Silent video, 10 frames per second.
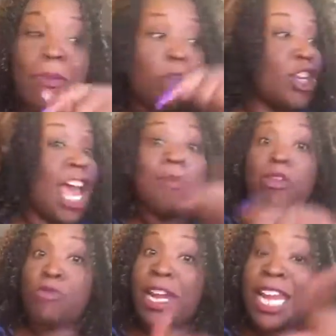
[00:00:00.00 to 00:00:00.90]
but you got to
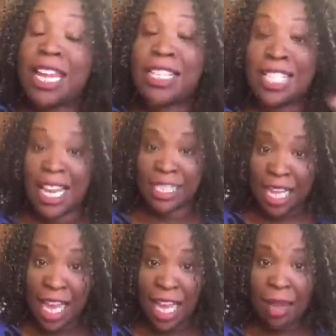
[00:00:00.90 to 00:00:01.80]
be ready at the same
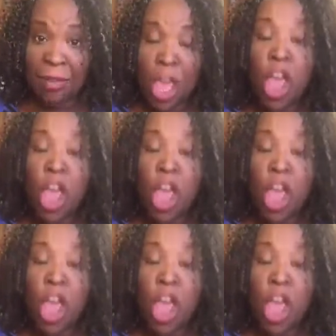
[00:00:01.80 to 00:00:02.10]
time.